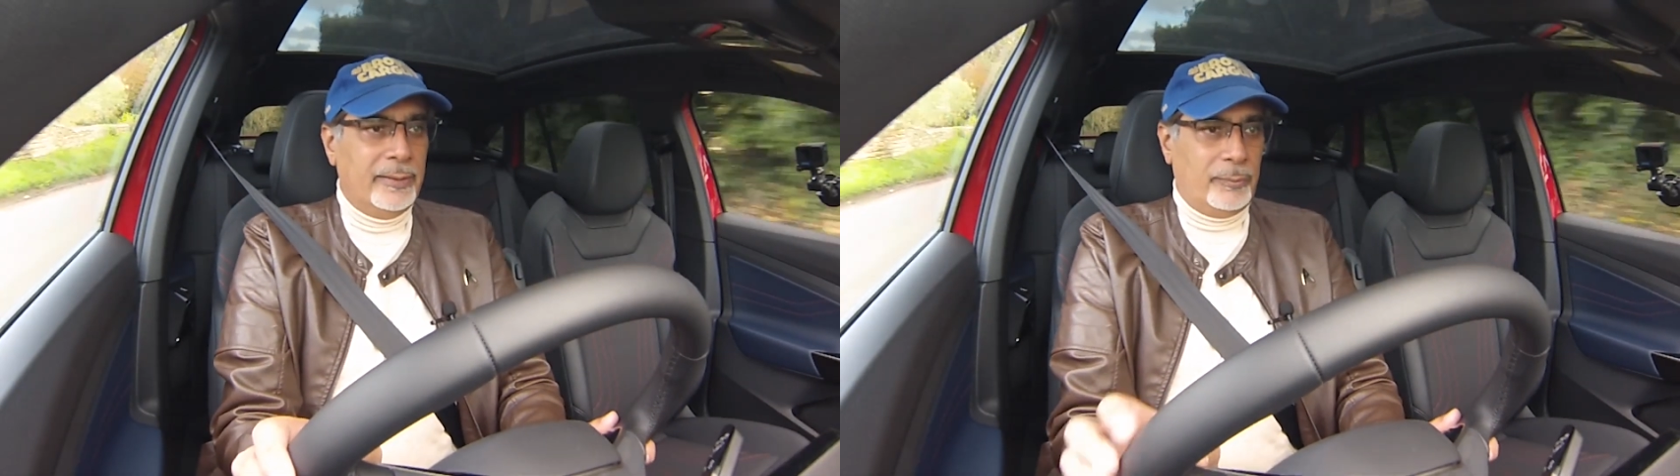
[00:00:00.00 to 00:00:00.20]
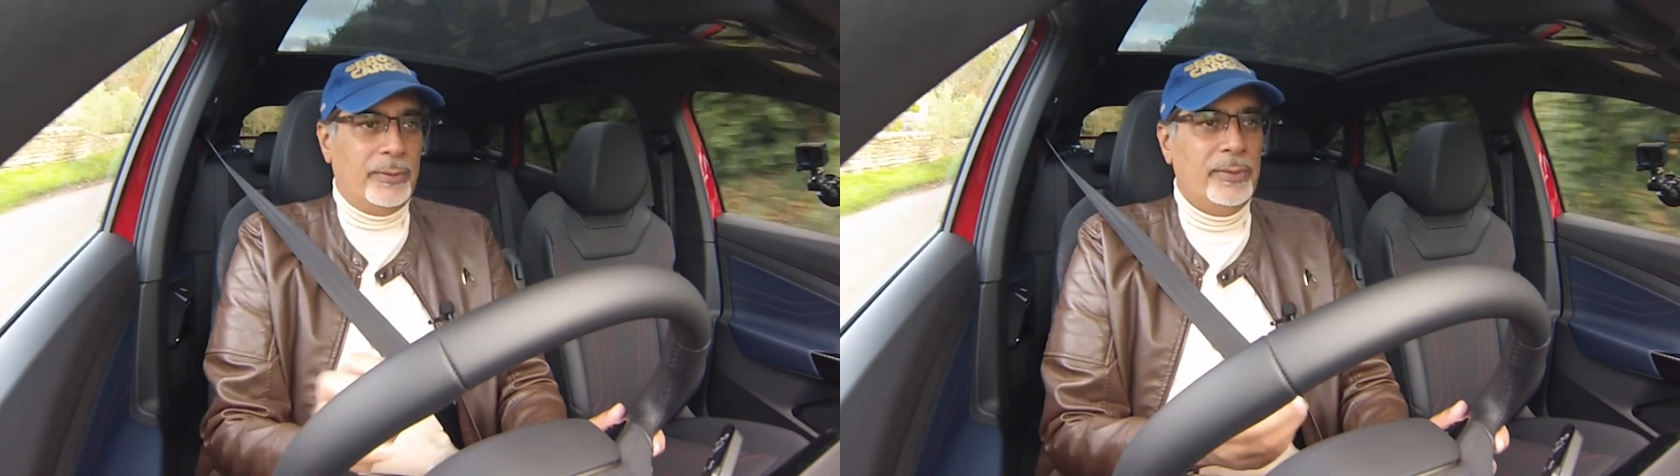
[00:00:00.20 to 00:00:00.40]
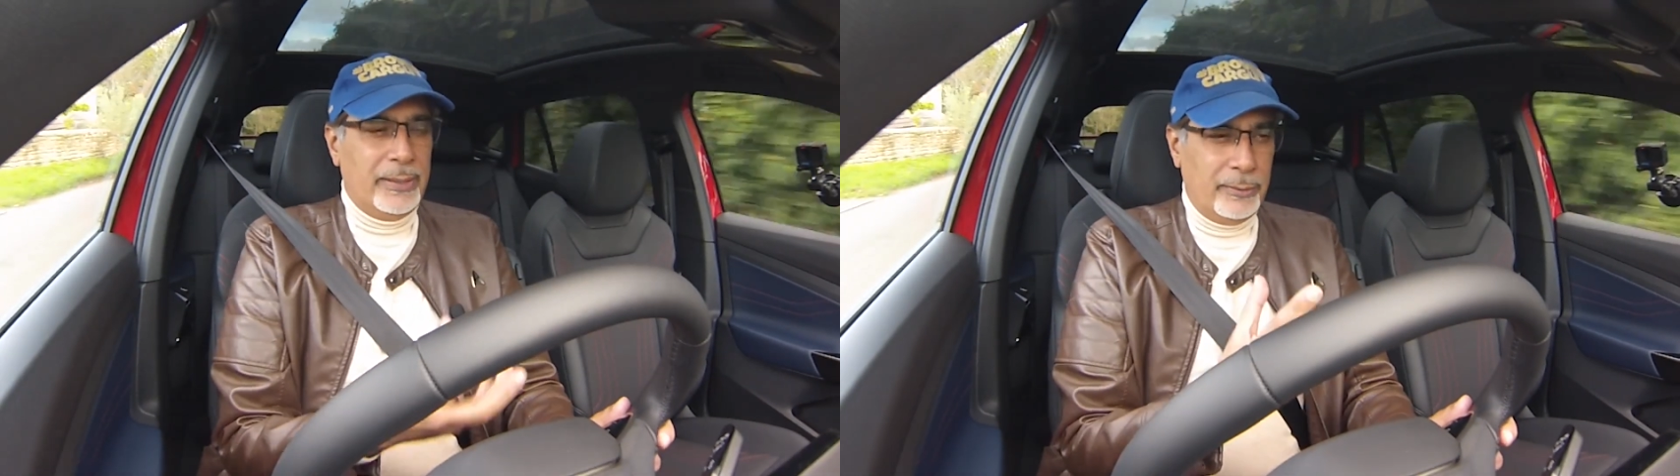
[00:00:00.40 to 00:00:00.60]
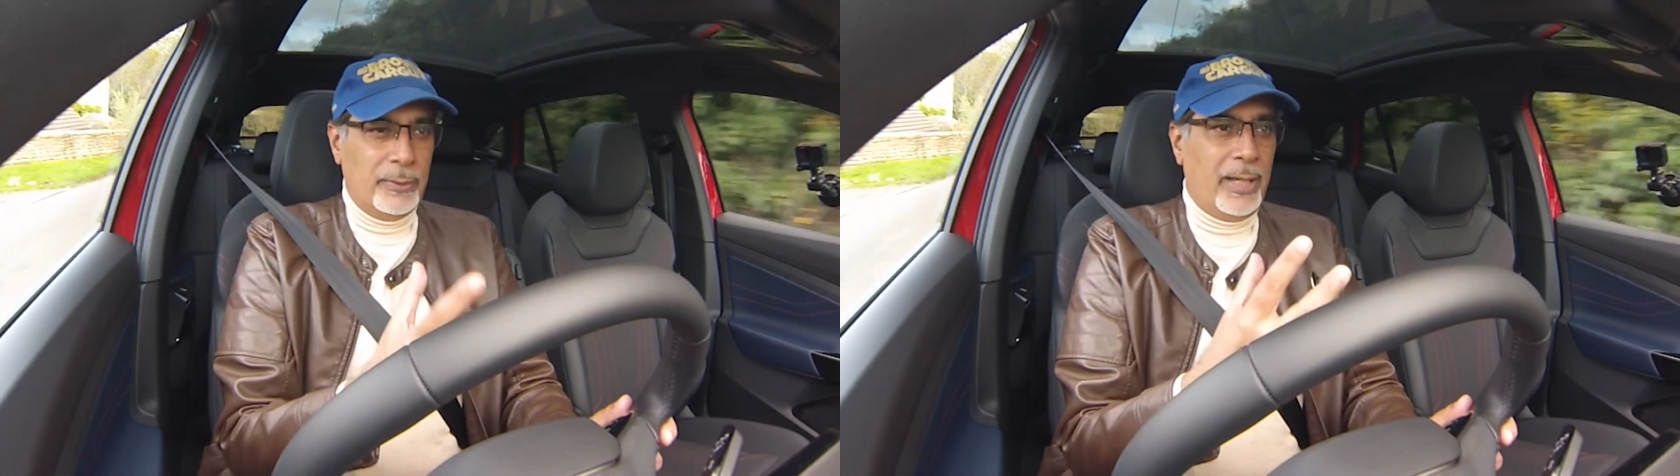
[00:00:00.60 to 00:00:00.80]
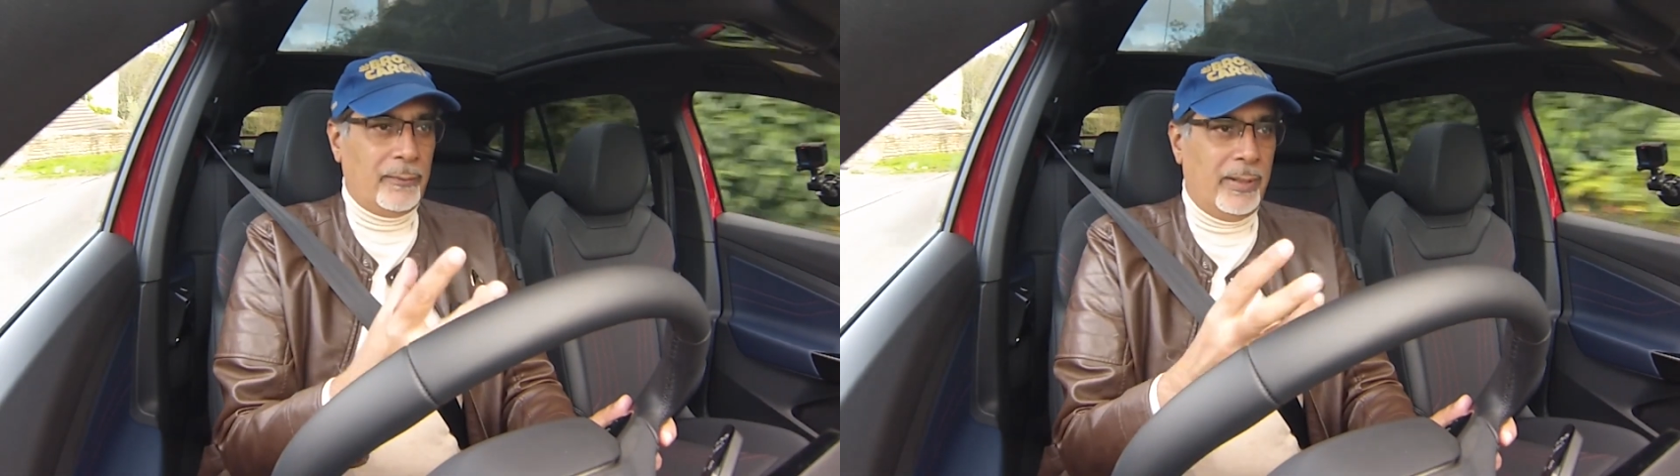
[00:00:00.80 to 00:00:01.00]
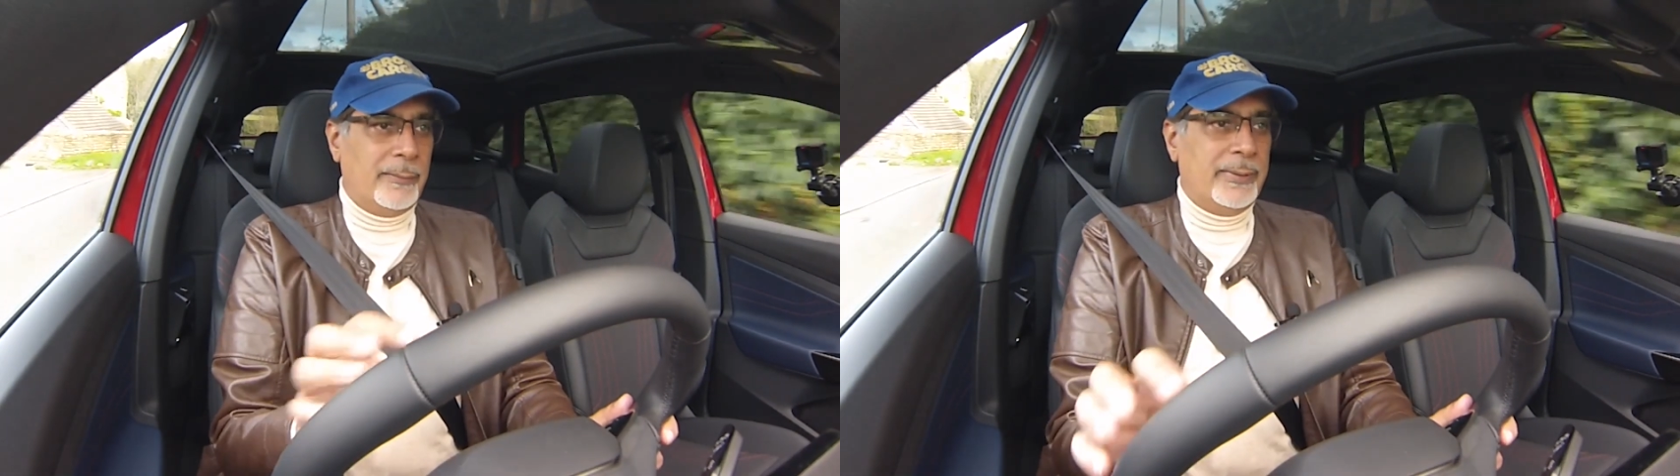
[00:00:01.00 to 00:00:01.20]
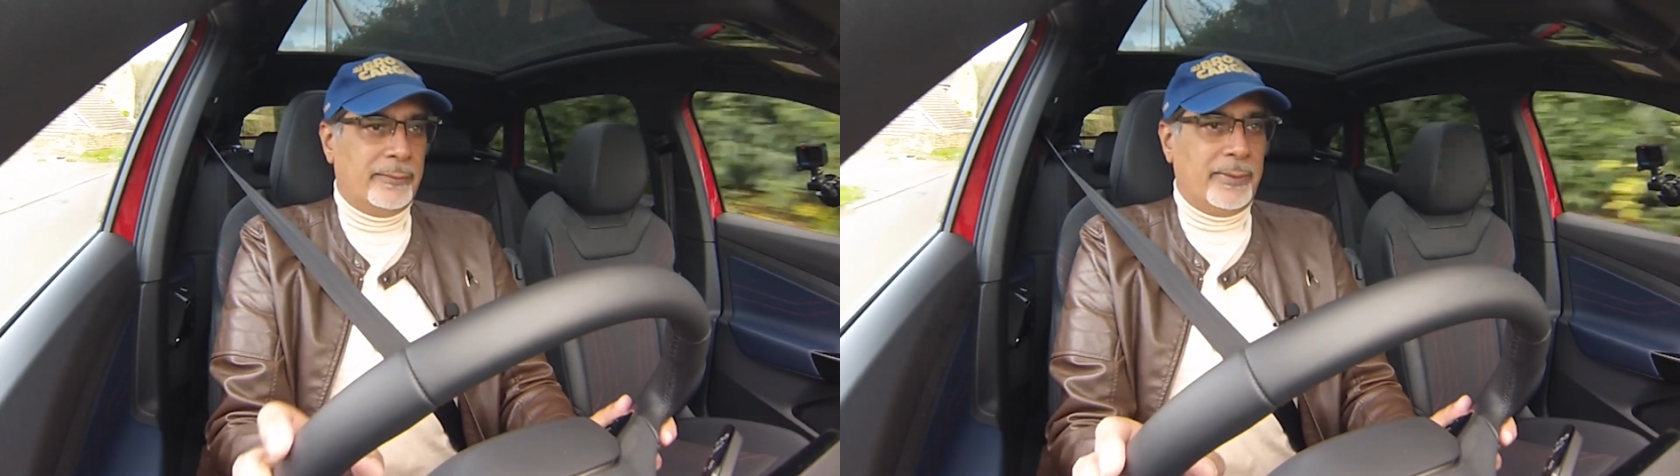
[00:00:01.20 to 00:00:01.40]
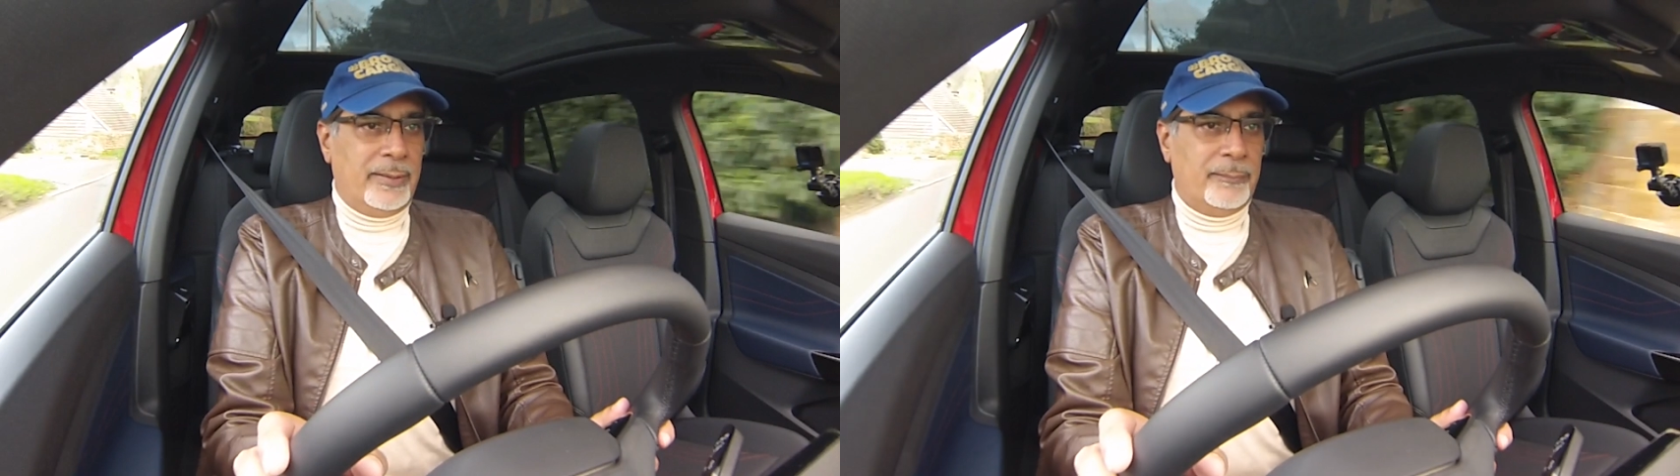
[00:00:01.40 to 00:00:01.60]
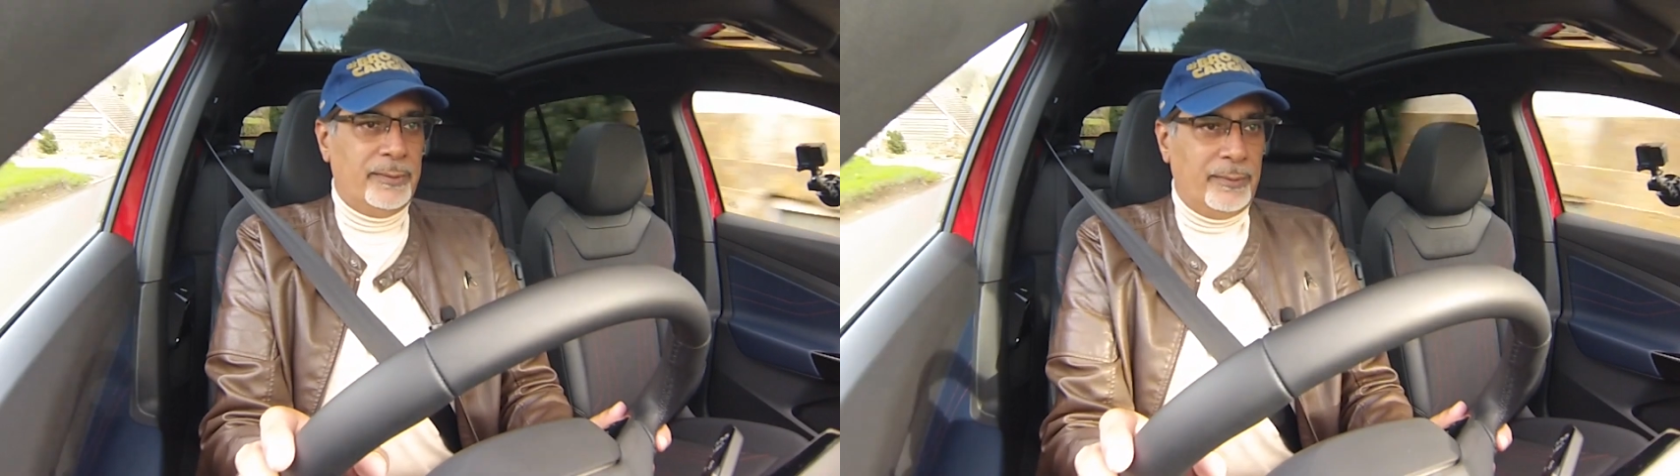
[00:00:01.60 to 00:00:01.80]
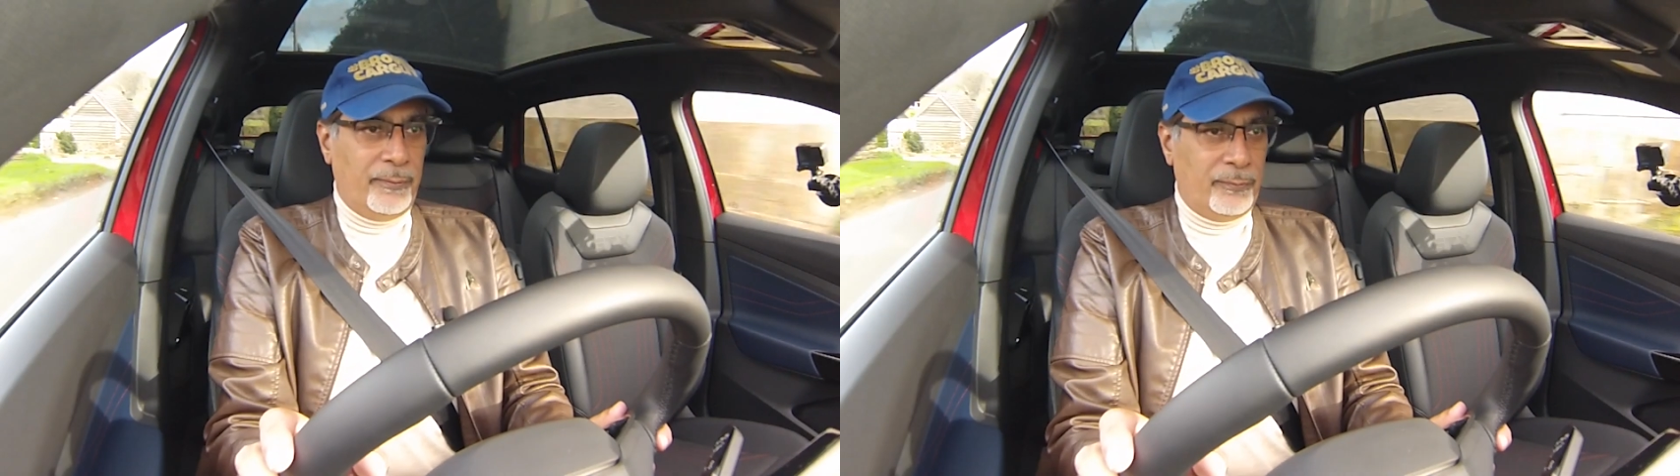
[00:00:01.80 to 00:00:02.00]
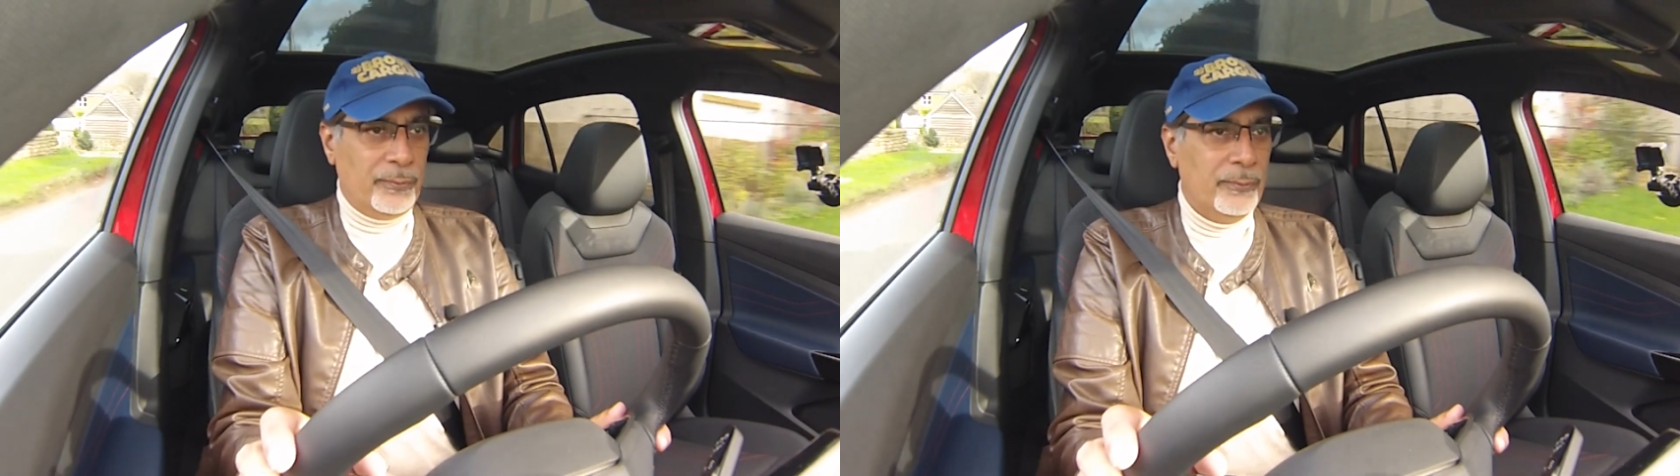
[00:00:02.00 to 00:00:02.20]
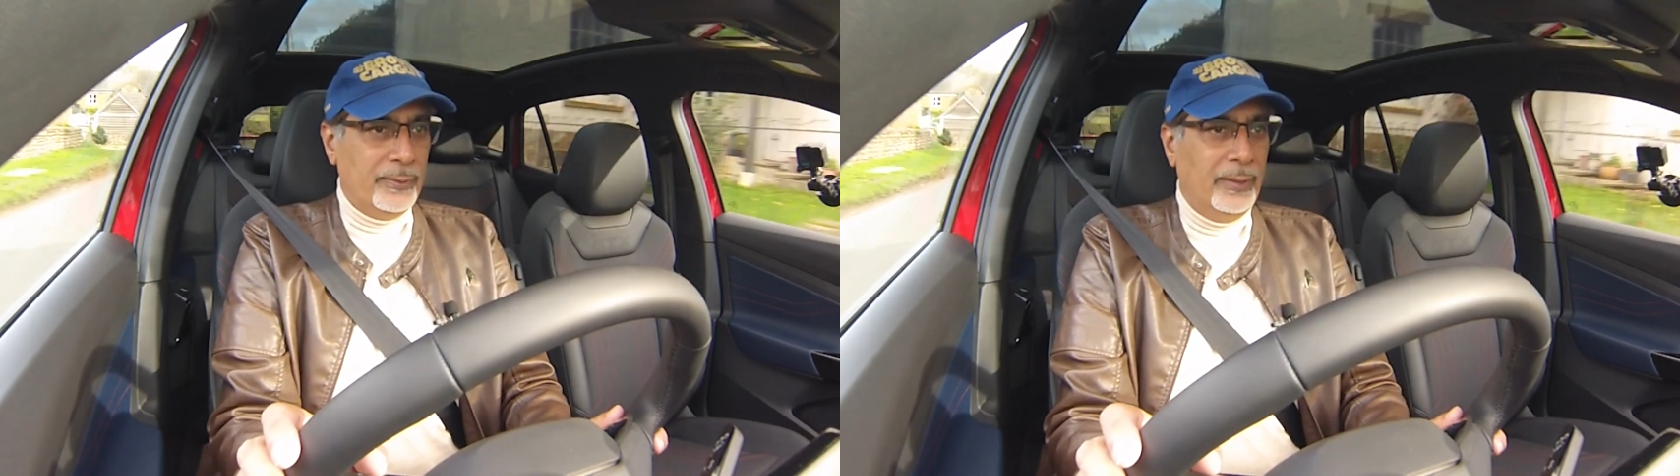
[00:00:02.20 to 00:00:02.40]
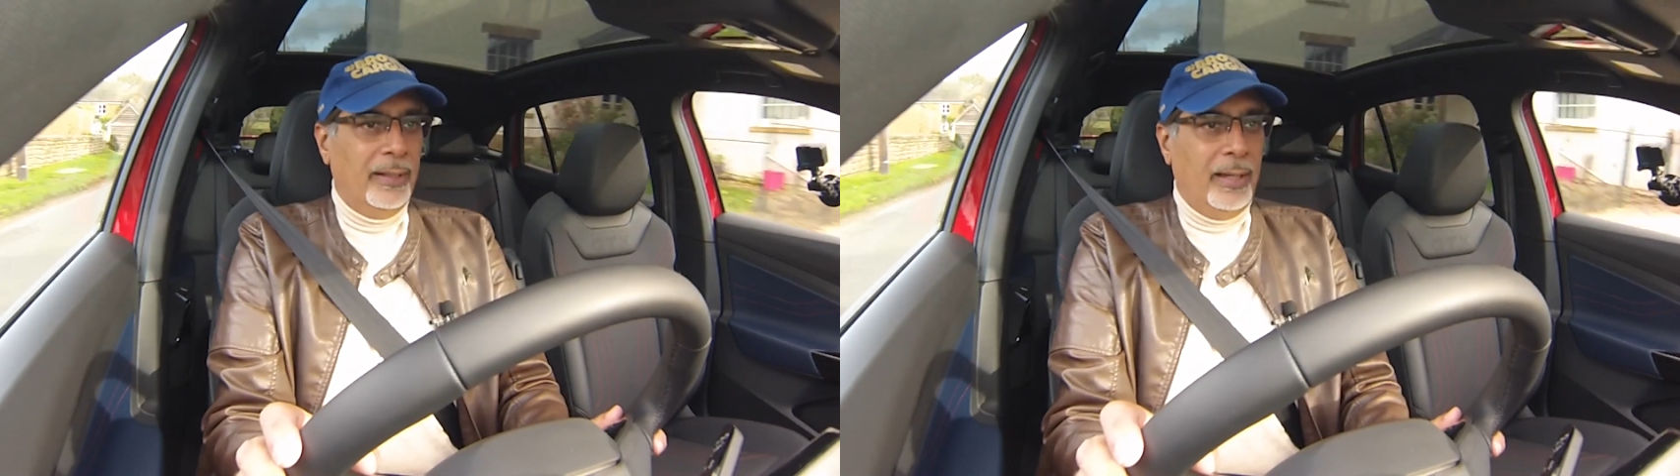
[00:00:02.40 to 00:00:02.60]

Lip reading: This one you do get quite a bit of transmission through